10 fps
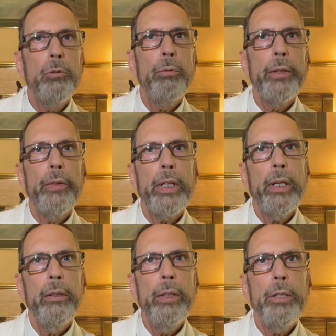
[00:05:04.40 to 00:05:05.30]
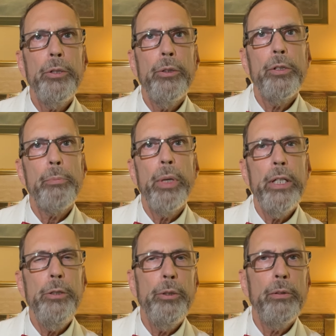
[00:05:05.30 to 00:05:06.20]
with the conditions
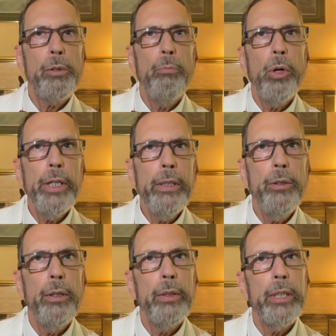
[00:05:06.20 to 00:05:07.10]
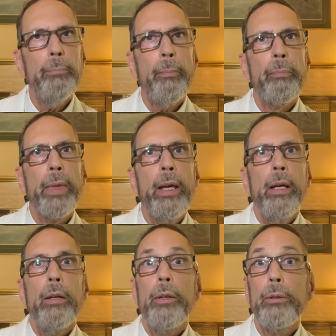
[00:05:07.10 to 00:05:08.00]
patients bring to them.
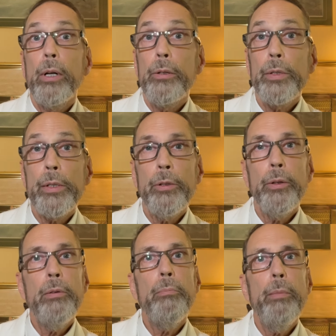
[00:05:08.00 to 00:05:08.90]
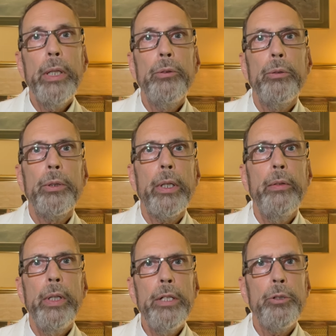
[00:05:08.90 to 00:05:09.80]
There are certain mental
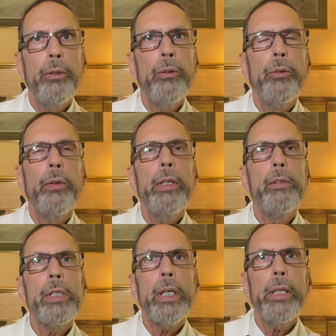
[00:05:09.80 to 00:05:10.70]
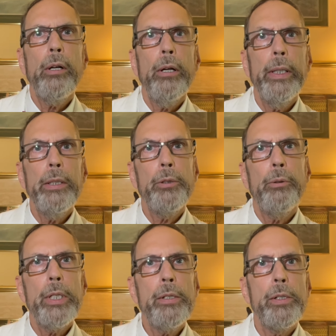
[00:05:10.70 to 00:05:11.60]
conditions that
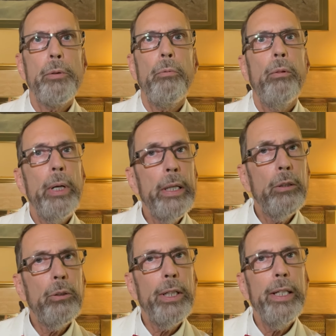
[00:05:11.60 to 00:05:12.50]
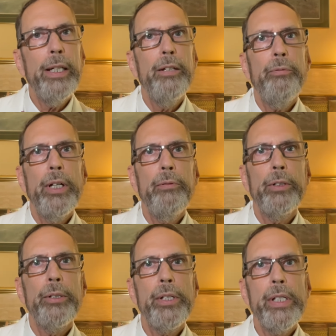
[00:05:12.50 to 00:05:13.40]
psychiatrists rarely, if
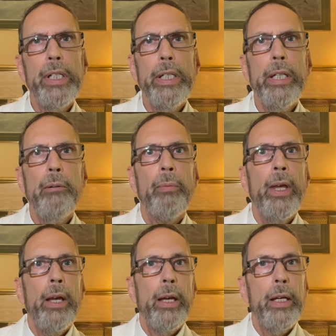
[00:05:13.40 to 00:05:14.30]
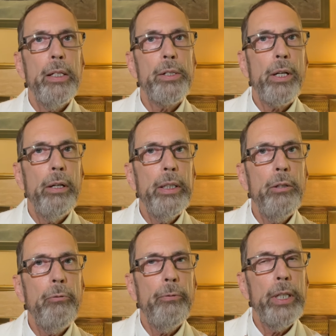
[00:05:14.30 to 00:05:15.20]
ever, see. And it's kind
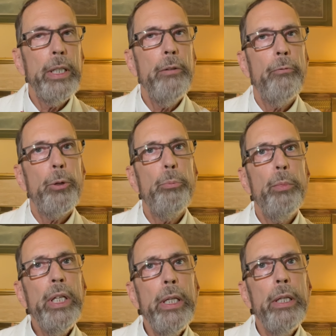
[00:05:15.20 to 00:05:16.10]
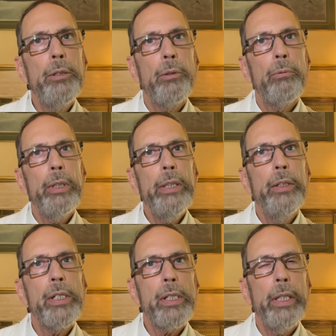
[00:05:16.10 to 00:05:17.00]
of funny for me to read
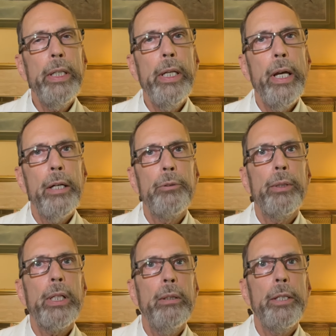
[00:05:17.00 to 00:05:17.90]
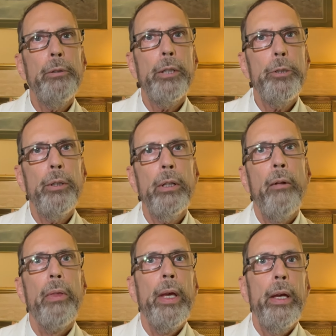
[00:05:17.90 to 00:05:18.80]
the psychiatric literature
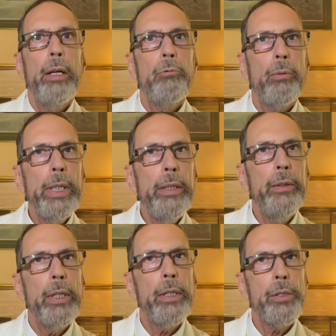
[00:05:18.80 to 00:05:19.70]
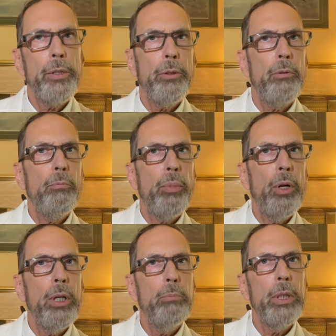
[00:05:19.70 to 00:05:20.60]
and read that a certain
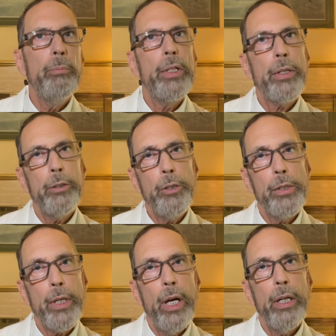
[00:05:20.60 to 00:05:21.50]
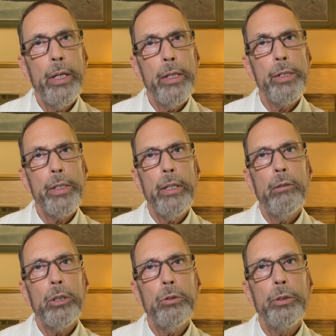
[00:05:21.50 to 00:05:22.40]
problem, such as a
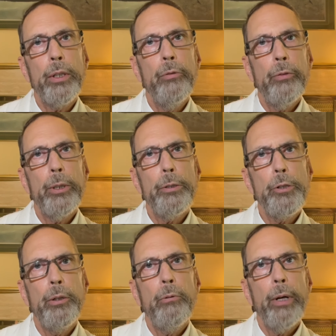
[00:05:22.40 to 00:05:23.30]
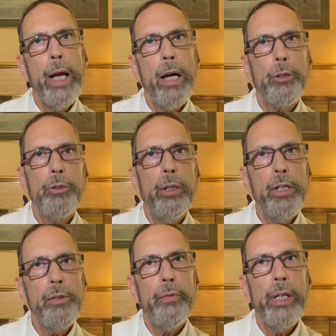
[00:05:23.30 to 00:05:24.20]
hysterical conversion reaction,
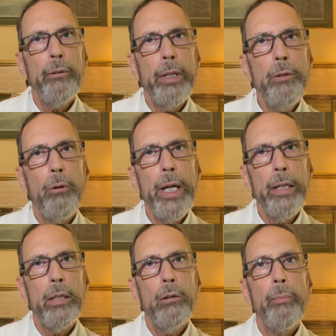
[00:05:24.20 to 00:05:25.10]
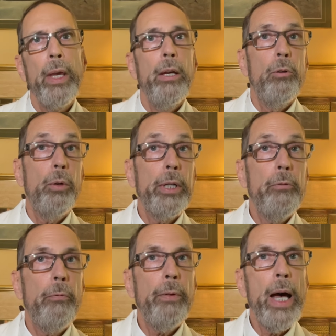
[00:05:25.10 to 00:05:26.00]
is very rare, when in
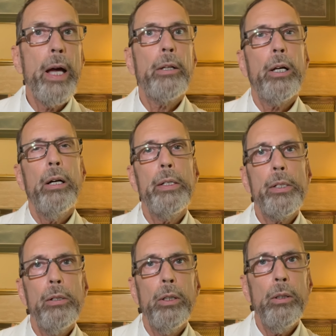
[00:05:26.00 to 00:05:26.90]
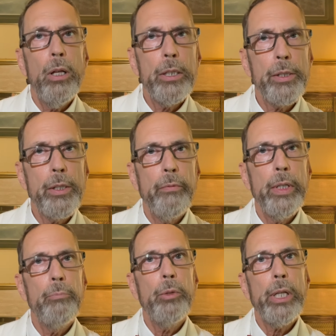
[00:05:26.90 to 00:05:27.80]
fact I saw lots of
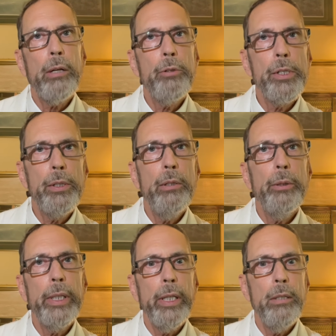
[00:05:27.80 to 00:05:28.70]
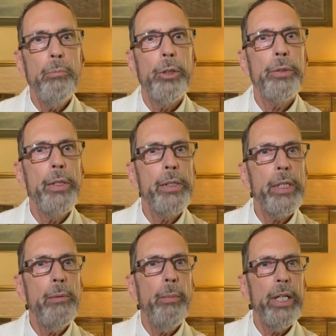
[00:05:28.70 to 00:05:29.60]
them when I was doing
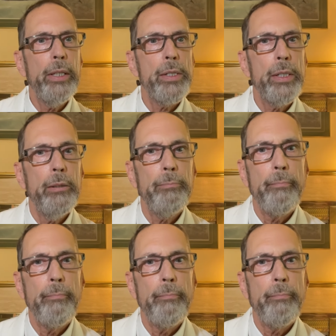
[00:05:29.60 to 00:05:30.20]
emergency medicine.